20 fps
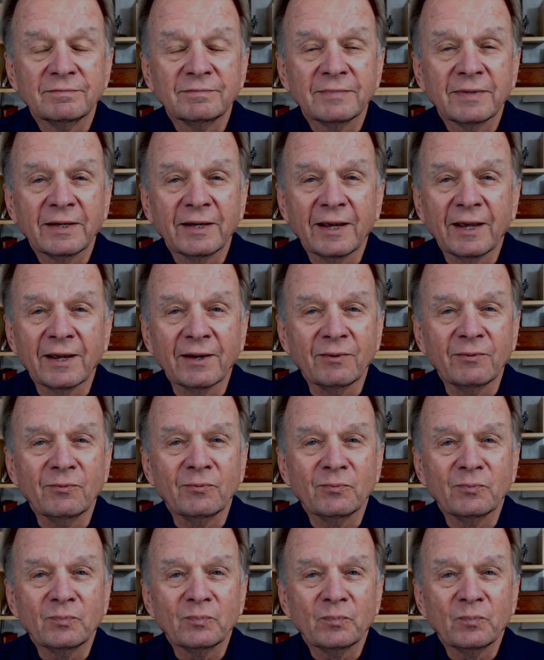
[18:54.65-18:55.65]
and
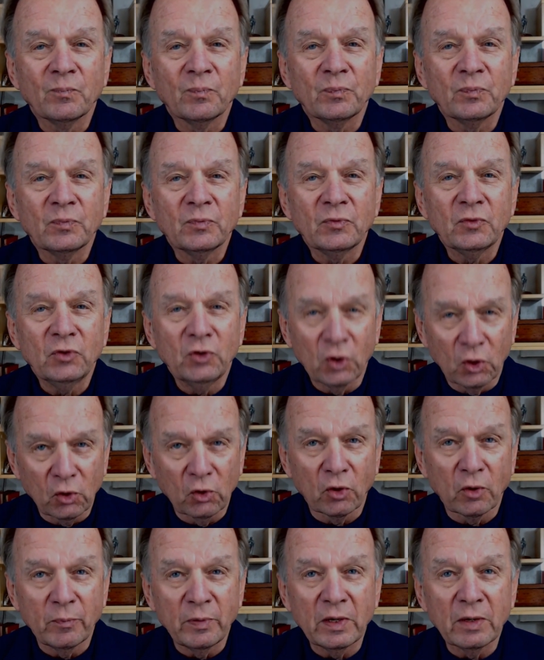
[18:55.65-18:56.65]
you're going to
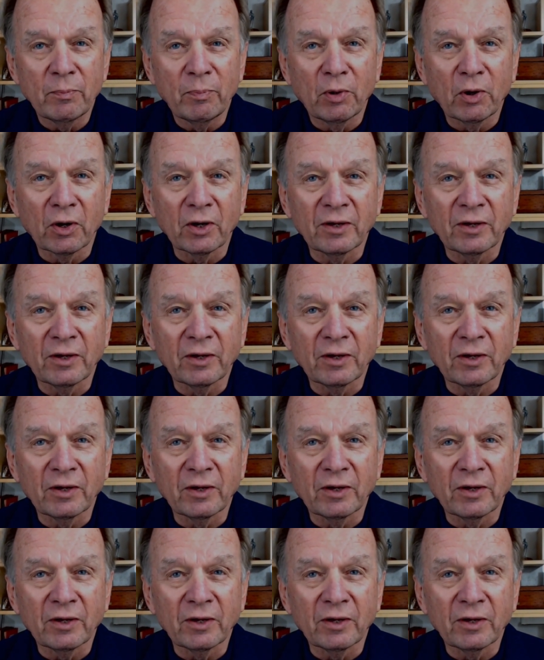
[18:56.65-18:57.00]
be a part of it.